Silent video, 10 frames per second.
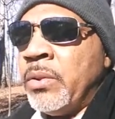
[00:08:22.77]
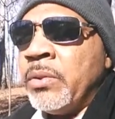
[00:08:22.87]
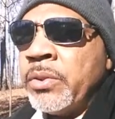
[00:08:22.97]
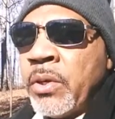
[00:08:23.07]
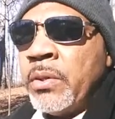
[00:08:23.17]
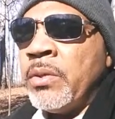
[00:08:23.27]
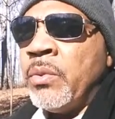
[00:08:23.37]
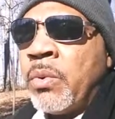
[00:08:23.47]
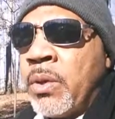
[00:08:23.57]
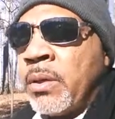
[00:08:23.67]
starting to
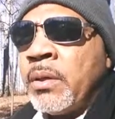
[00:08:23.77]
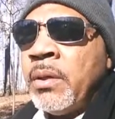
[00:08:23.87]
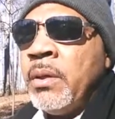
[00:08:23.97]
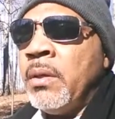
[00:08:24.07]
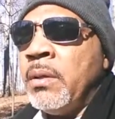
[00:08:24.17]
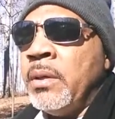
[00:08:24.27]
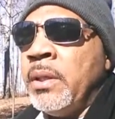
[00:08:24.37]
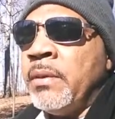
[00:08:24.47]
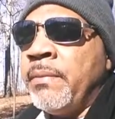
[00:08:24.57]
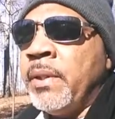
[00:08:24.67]
work
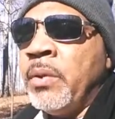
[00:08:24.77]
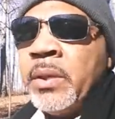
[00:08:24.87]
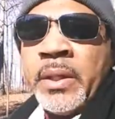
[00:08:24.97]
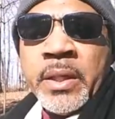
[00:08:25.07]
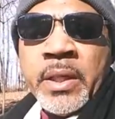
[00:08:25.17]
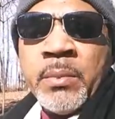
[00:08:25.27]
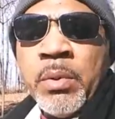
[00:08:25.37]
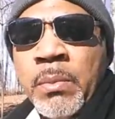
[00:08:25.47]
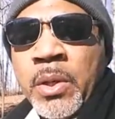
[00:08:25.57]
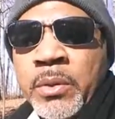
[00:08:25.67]
in the flow, and they're getting
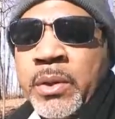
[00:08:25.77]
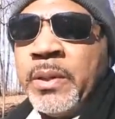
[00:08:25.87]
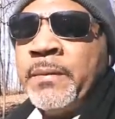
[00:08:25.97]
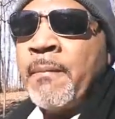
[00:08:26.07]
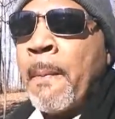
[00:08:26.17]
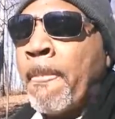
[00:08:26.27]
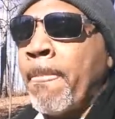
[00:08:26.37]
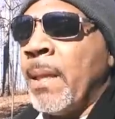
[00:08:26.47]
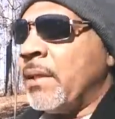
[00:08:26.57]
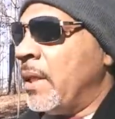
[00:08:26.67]
promoted and
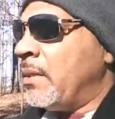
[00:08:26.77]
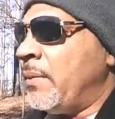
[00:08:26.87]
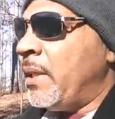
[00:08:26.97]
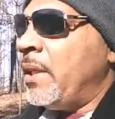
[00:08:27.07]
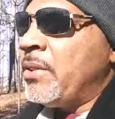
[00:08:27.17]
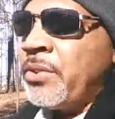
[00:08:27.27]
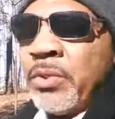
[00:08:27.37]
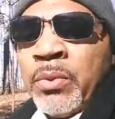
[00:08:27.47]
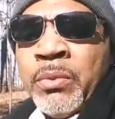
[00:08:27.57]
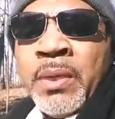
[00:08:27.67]
things of that nature.
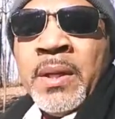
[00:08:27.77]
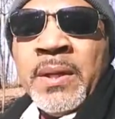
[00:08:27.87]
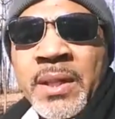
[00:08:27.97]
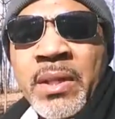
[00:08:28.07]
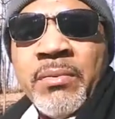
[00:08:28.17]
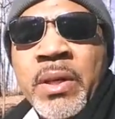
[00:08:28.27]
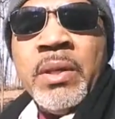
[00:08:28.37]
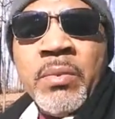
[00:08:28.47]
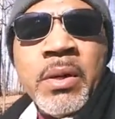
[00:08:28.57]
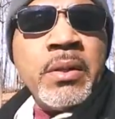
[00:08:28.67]
So it
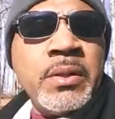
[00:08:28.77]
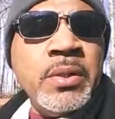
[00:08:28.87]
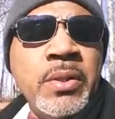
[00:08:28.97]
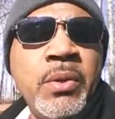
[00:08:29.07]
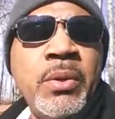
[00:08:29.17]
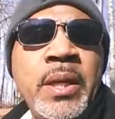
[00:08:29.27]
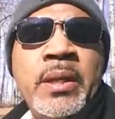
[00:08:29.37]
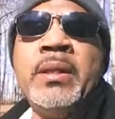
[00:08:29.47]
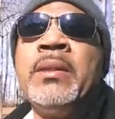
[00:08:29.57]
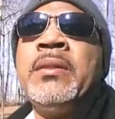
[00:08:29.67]
really works,
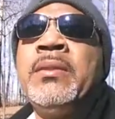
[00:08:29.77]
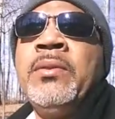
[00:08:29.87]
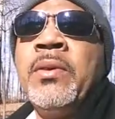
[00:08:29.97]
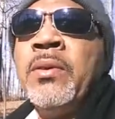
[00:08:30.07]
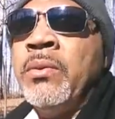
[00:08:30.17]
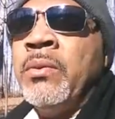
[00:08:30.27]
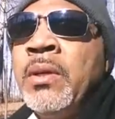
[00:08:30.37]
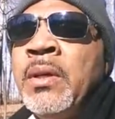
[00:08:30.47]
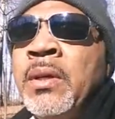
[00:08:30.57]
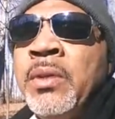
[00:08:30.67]
and
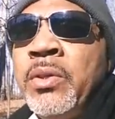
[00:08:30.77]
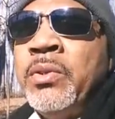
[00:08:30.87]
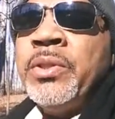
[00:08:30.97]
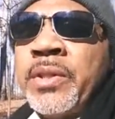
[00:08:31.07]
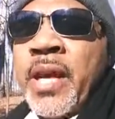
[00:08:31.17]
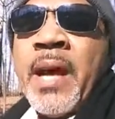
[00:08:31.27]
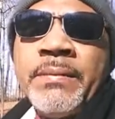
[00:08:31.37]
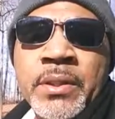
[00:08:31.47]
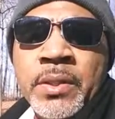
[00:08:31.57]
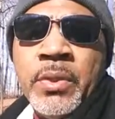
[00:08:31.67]
you just
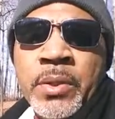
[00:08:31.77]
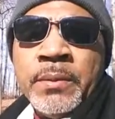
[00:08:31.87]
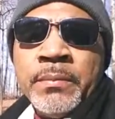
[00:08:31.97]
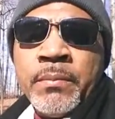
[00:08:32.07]
have to do it.